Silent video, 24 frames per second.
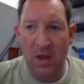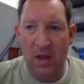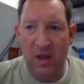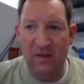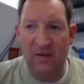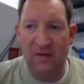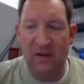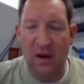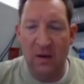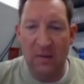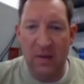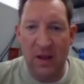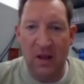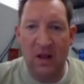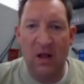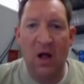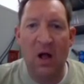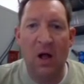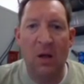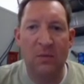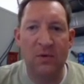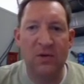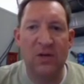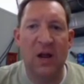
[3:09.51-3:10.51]
It's going to be a
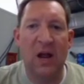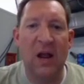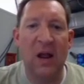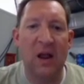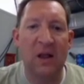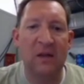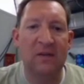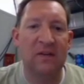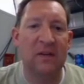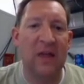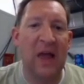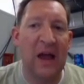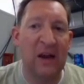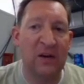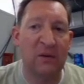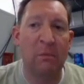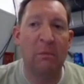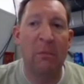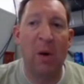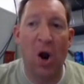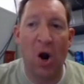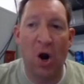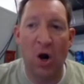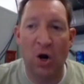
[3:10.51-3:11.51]
column chart
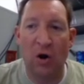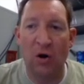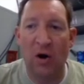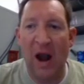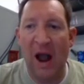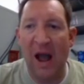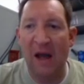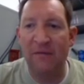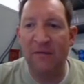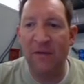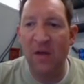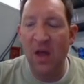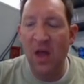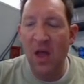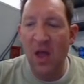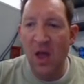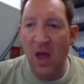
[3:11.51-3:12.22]
/ bar graph.